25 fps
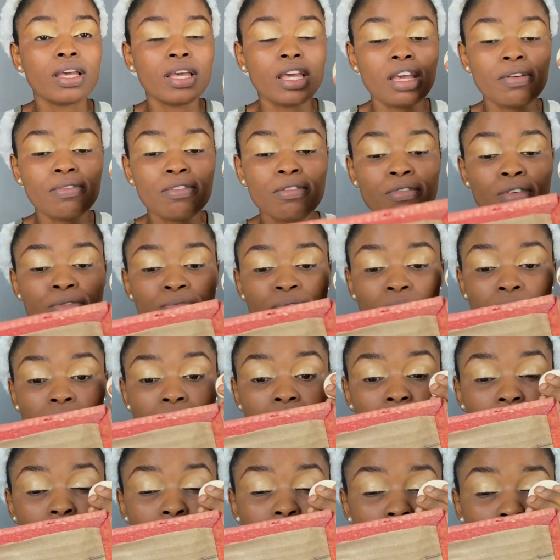If you've been
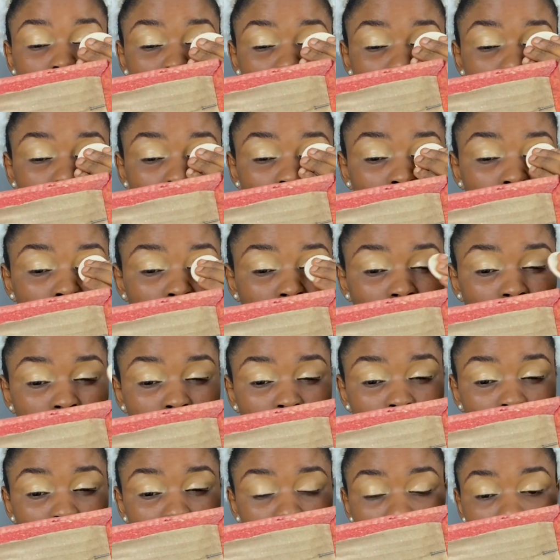following this channel, you know that
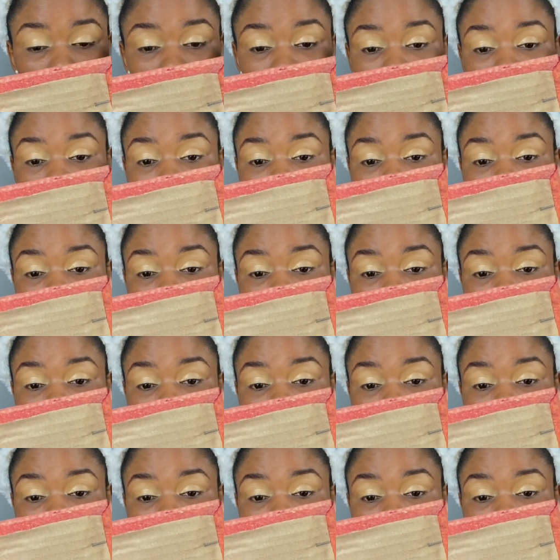I've been